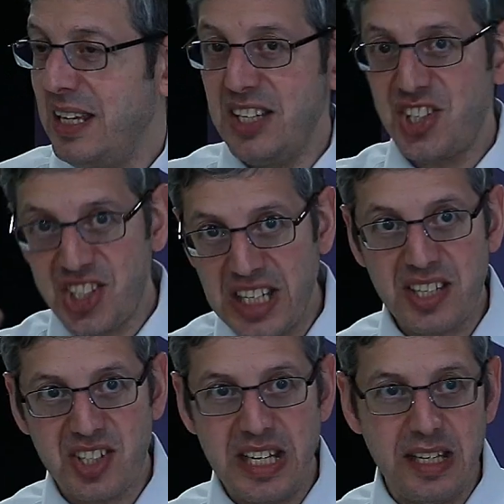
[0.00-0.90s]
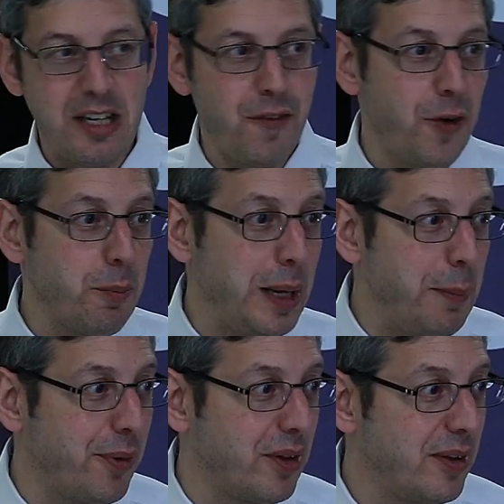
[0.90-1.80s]
is 16 different
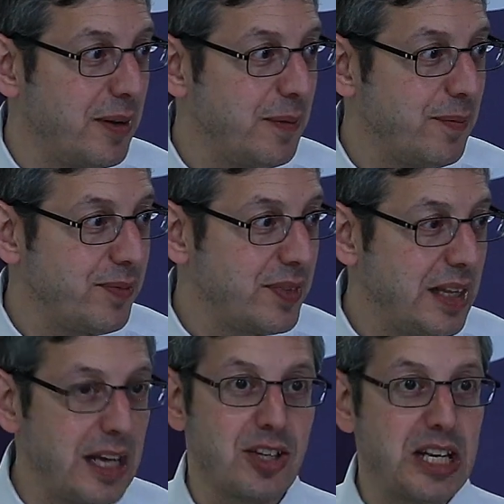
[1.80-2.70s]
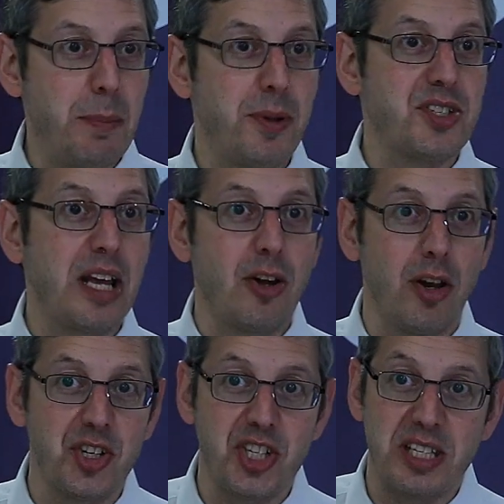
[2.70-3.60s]
people. They could keep a
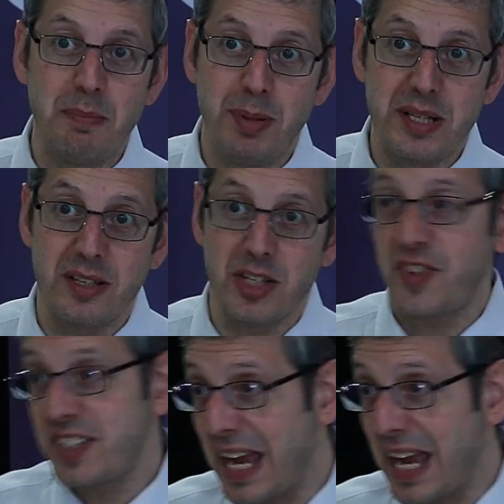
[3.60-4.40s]
psychologist in business for